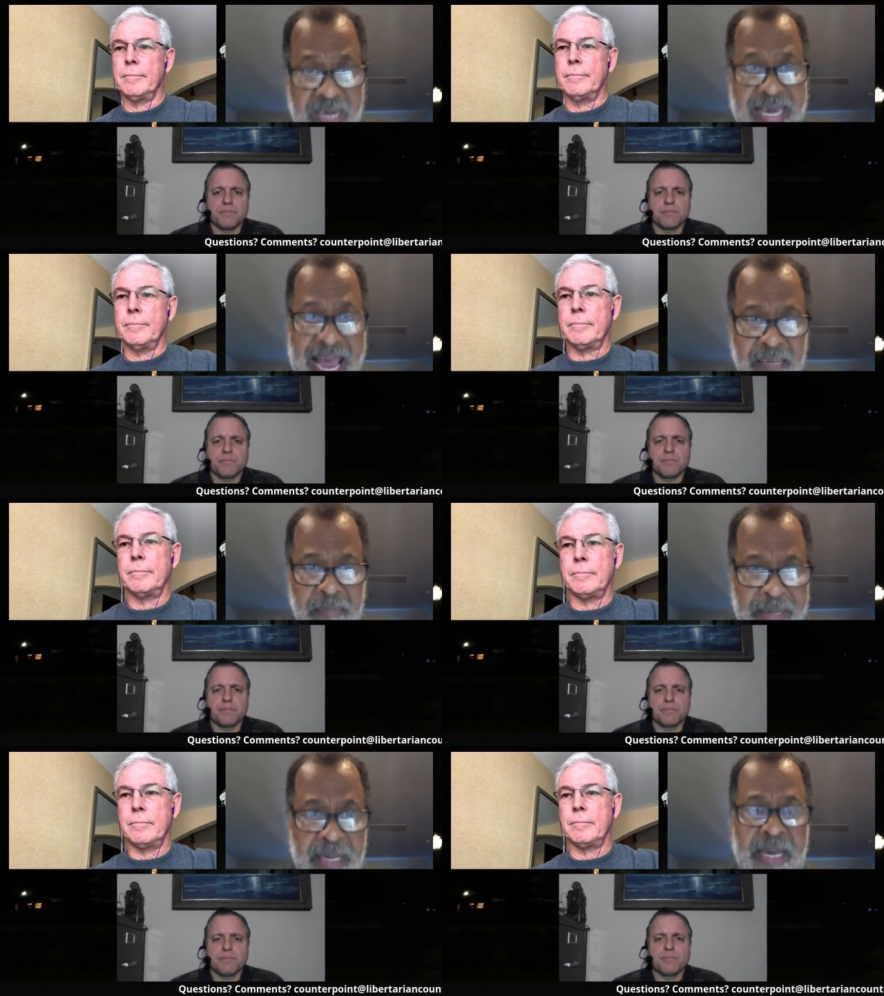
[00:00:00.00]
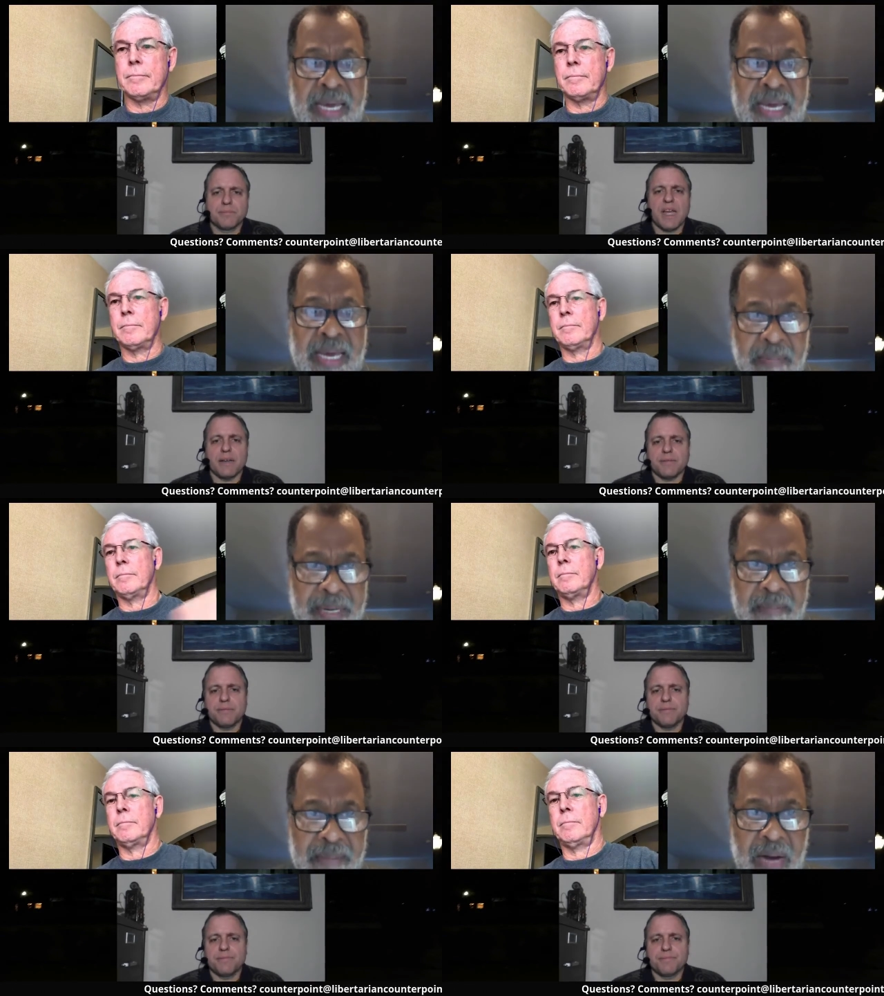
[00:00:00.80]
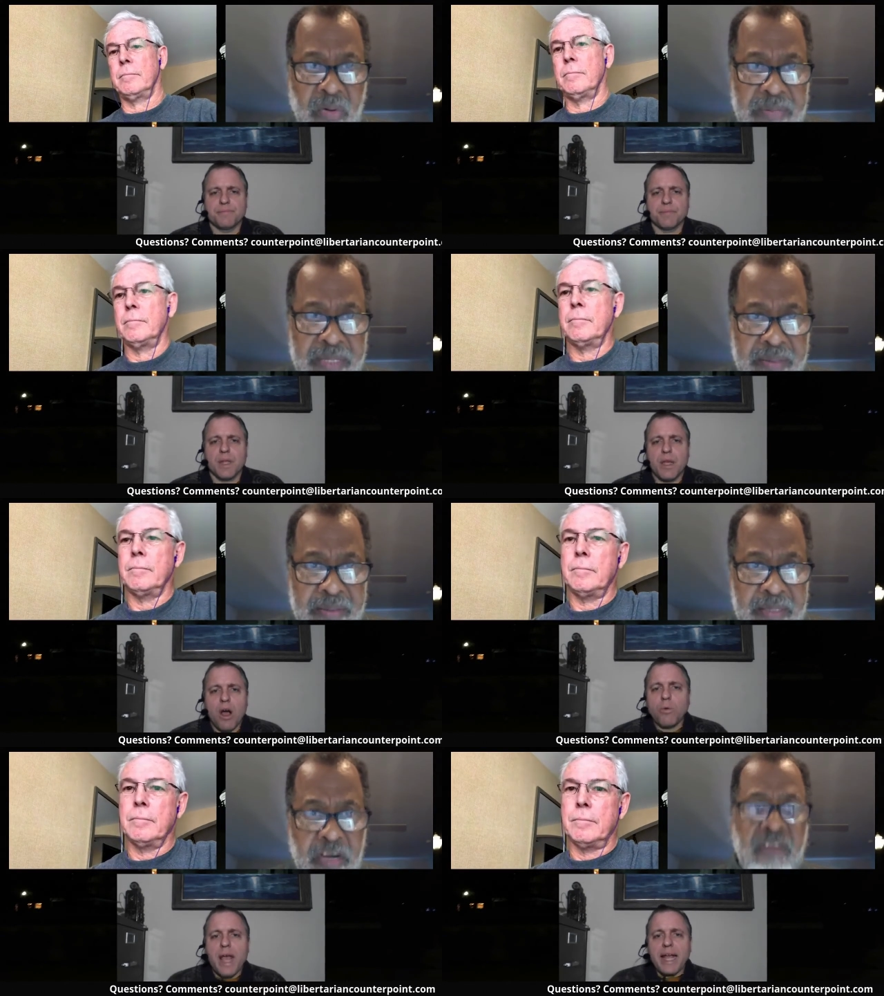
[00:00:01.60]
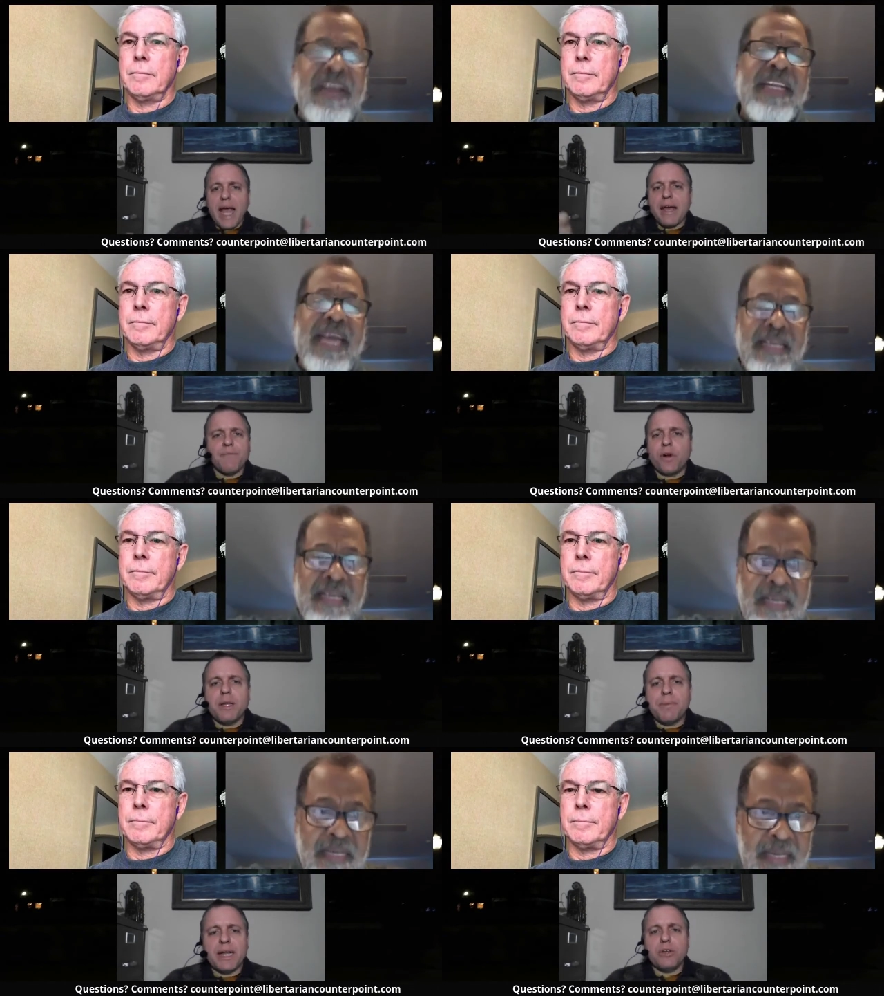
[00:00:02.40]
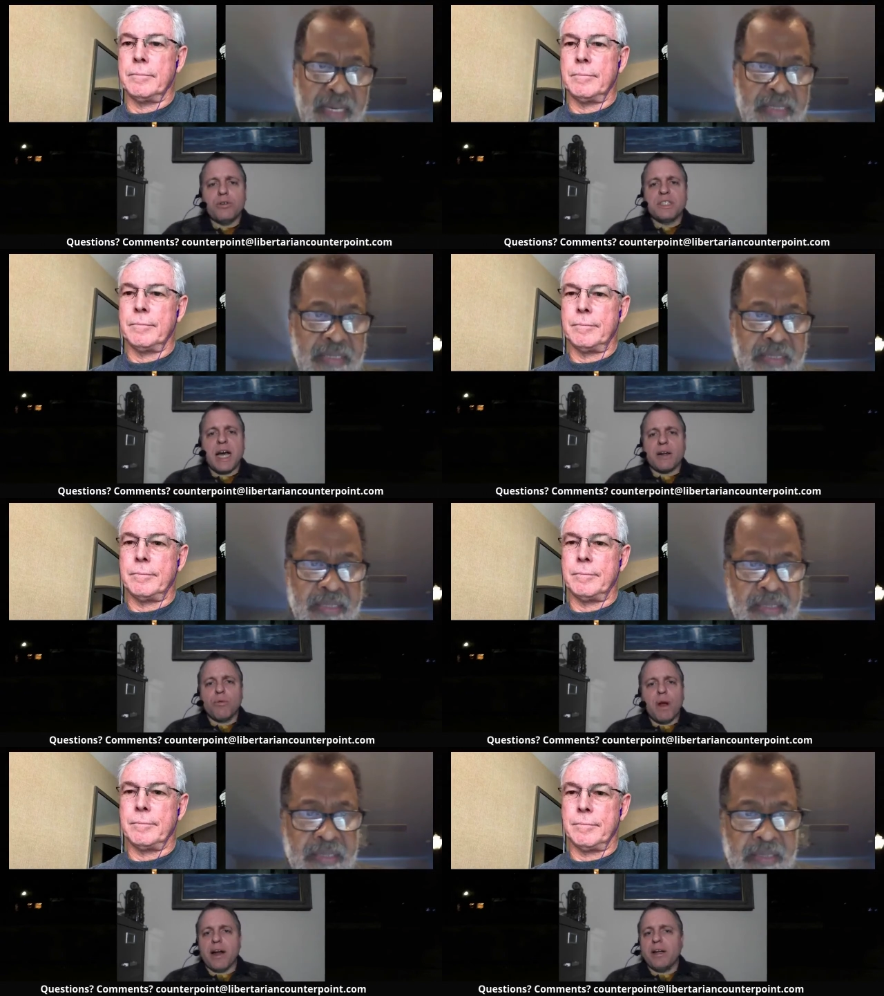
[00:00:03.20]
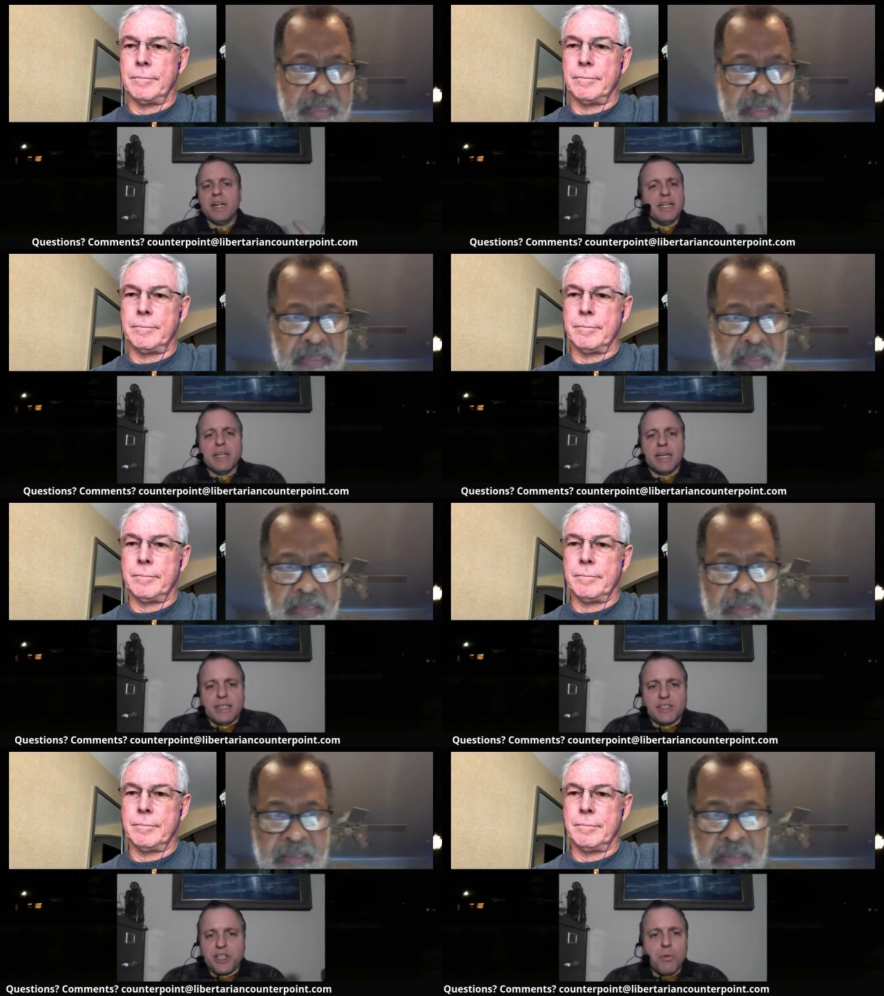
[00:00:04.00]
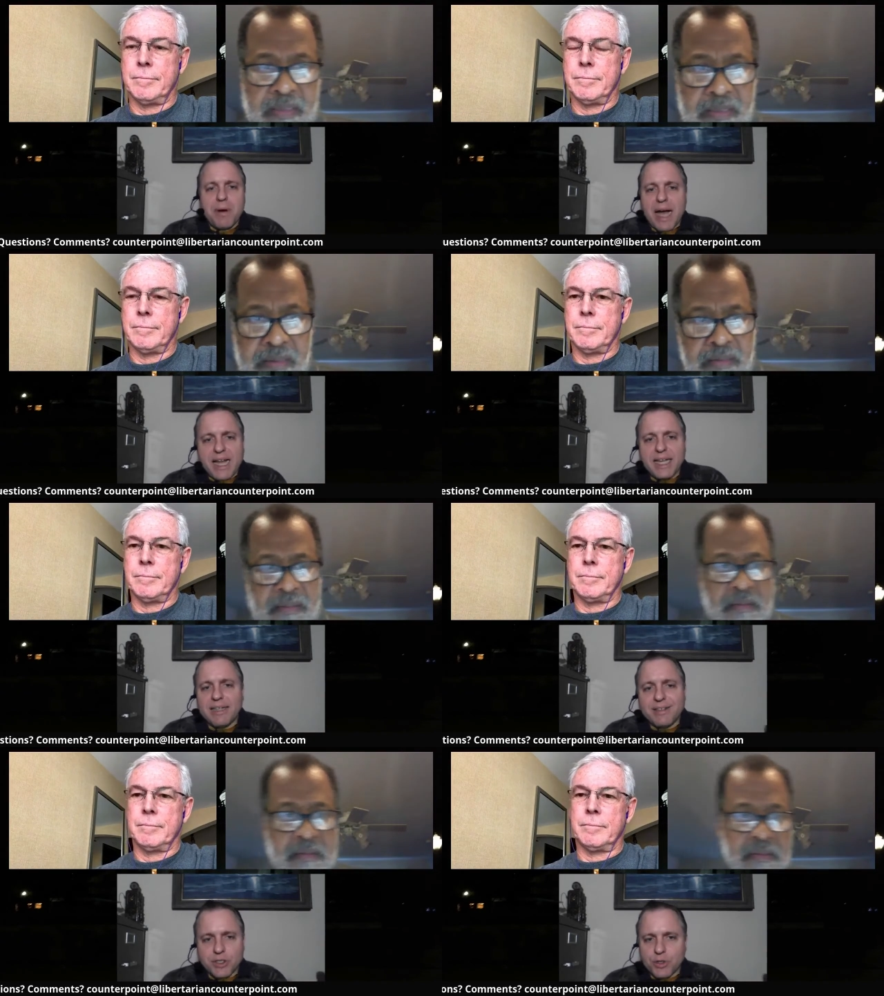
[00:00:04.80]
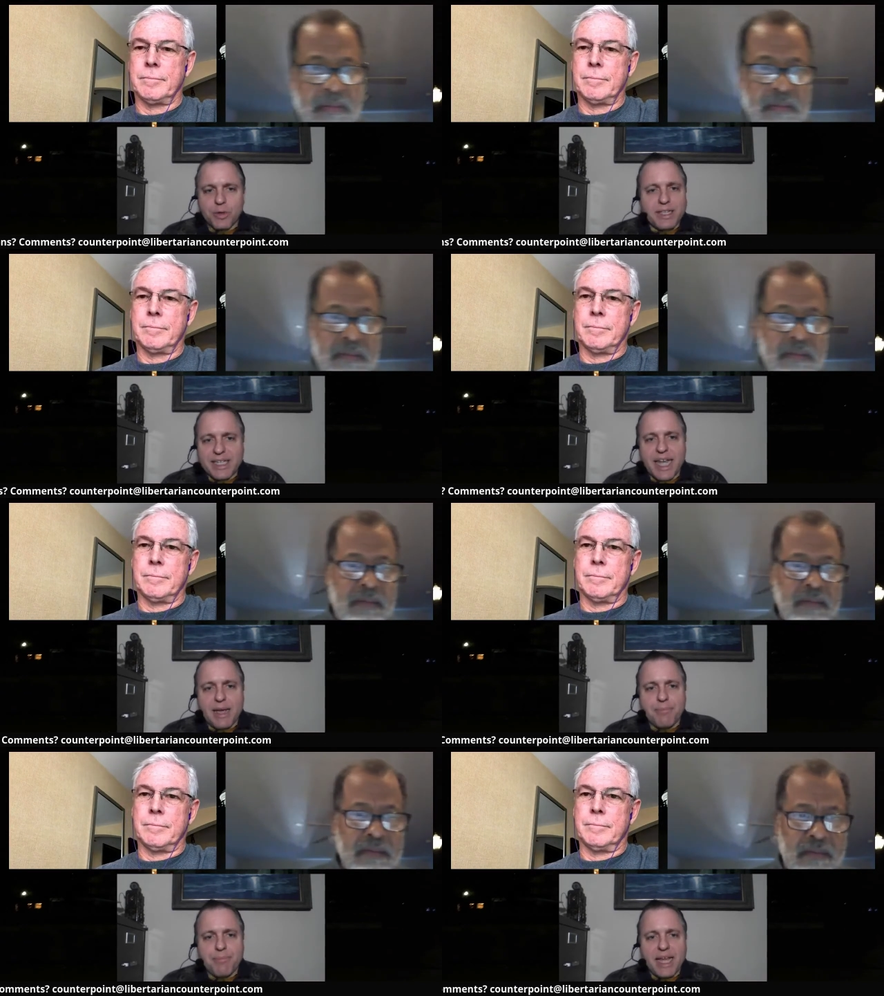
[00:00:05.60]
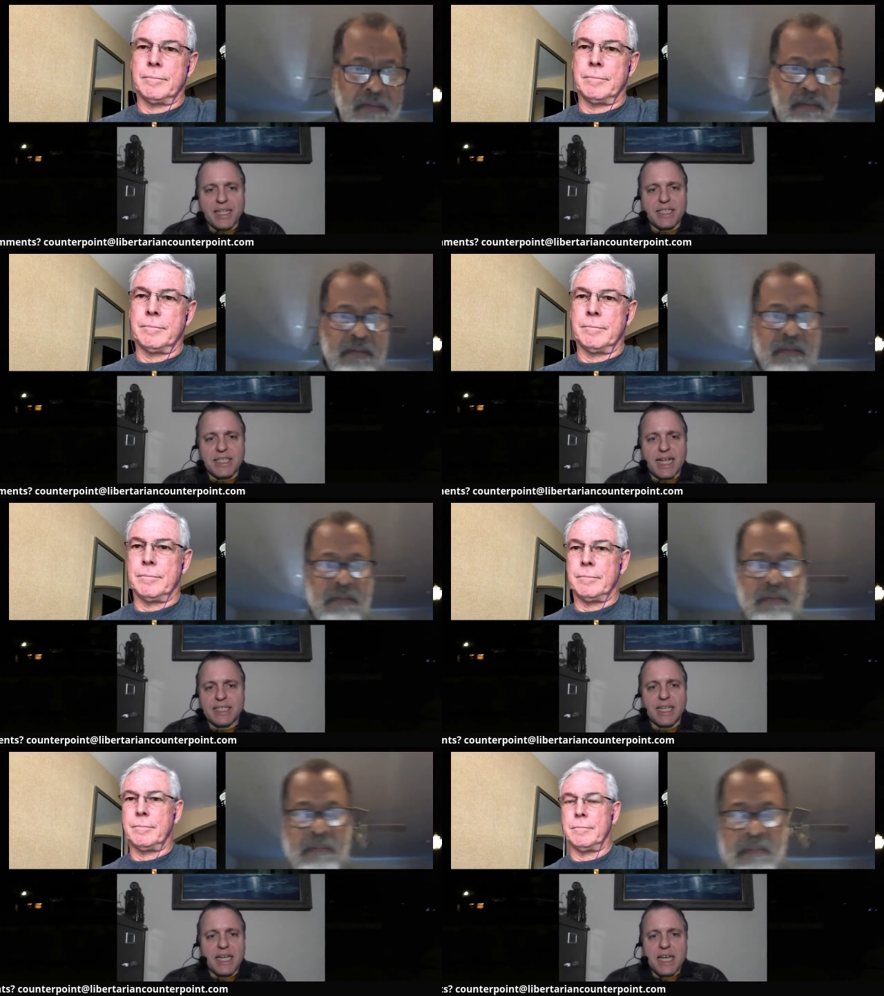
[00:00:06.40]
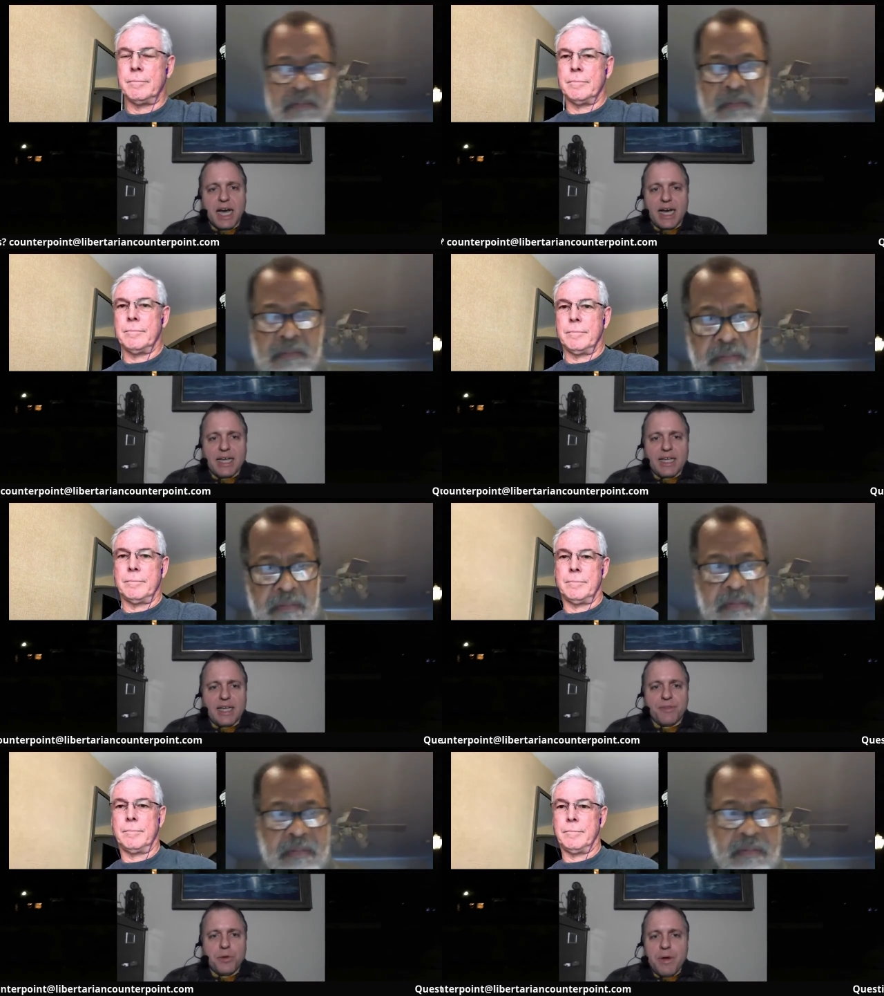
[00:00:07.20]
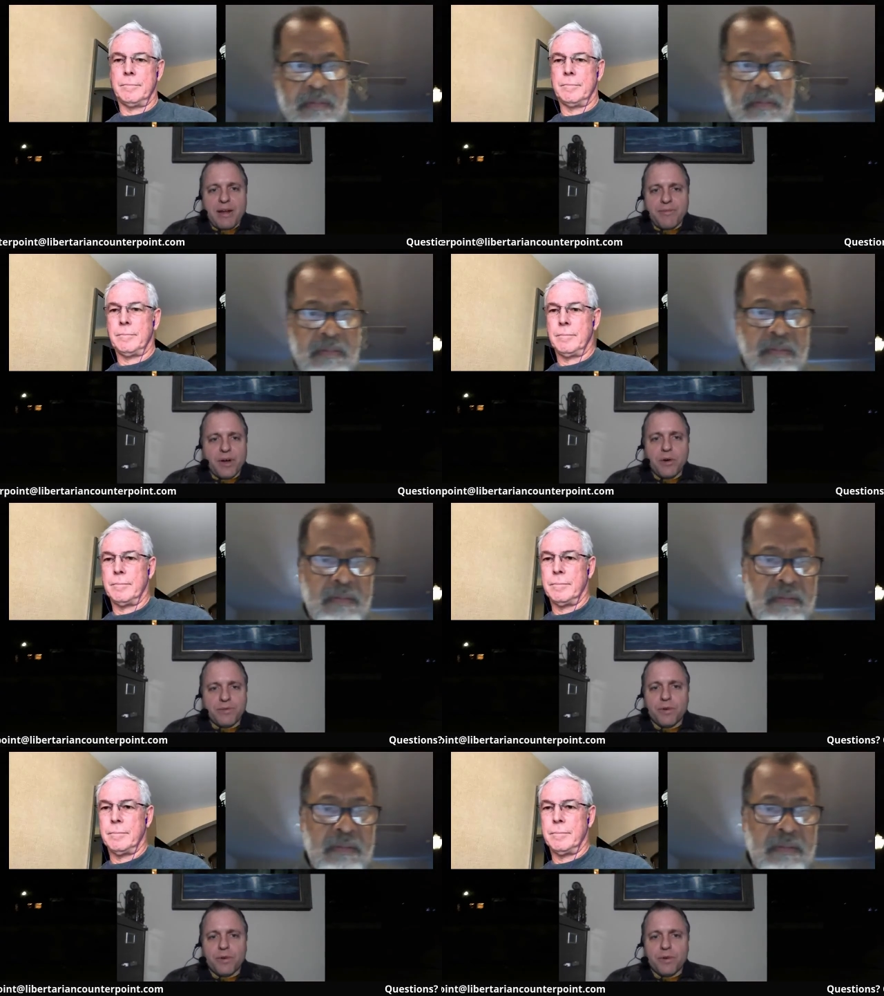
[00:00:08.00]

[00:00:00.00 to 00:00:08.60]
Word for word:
Speaker 1: He had to pick. He had yeah. to pick a black woman. Oh so yeah, yeah.
Speaker 2: For anybody yeah. who's not aware, yeah, Joe Biden during the campaign says, uh, "If you ain't voting